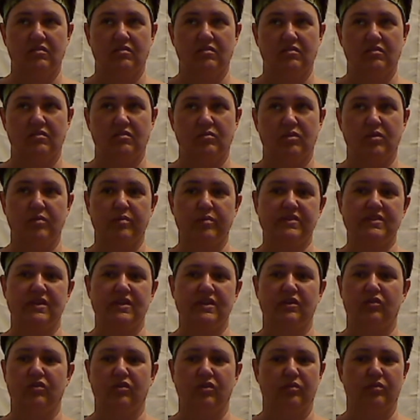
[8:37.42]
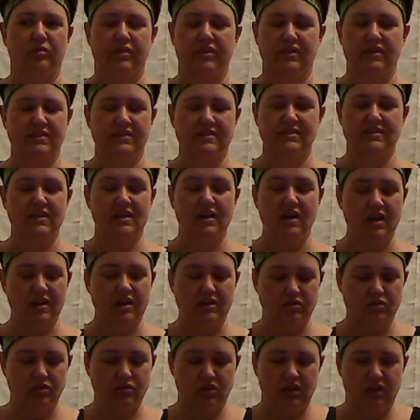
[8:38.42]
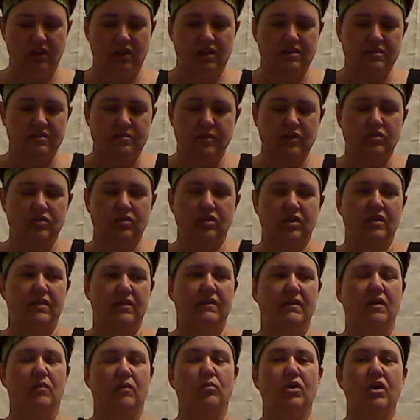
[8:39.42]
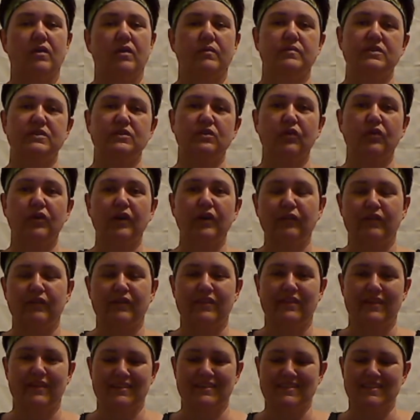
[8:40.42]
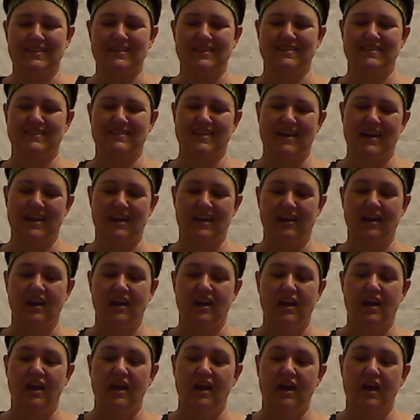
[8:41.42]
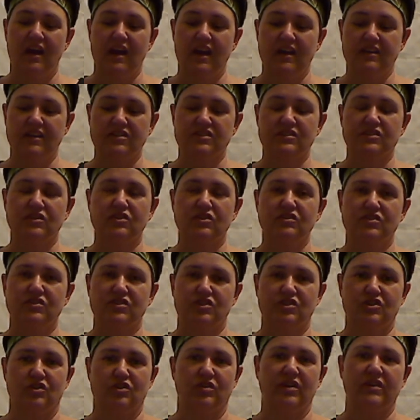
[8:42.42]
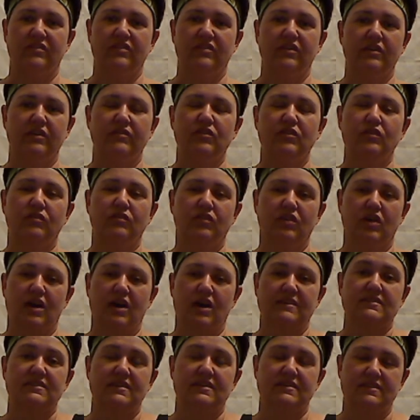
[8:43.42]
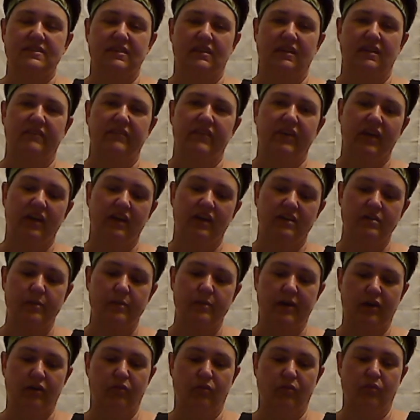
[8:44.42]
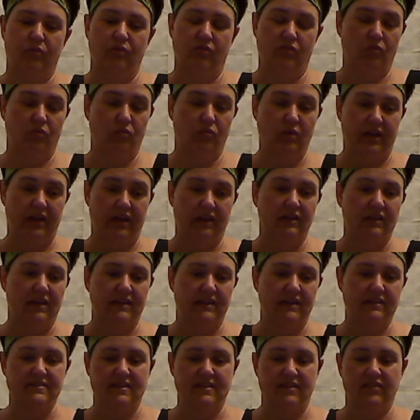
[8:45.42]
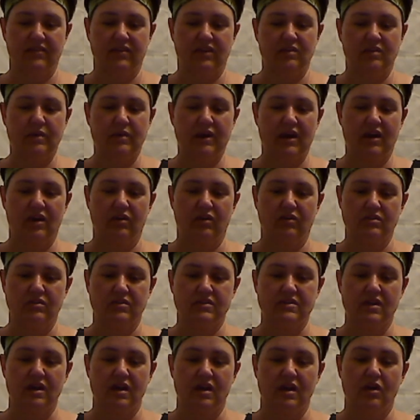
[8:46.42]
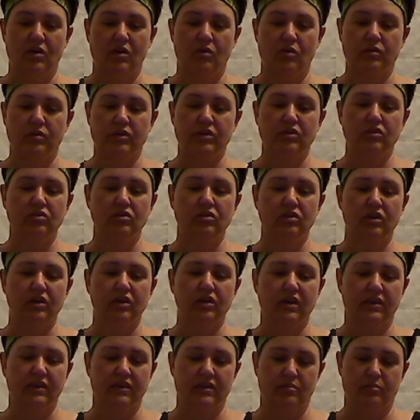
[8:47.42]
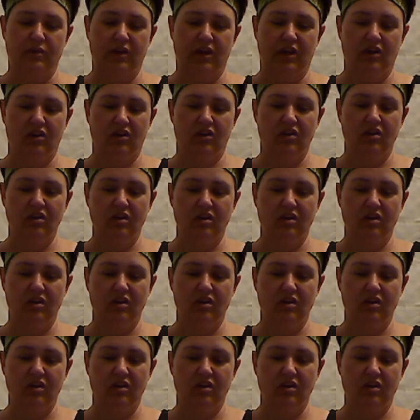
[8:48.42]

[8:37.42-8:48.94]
where was I going with this? See, I totally lost my train of thought. Where I was going with this is that it just goes to show, even if you've lost a significant amount of weight, like 70 pounds, when you look in the mirror,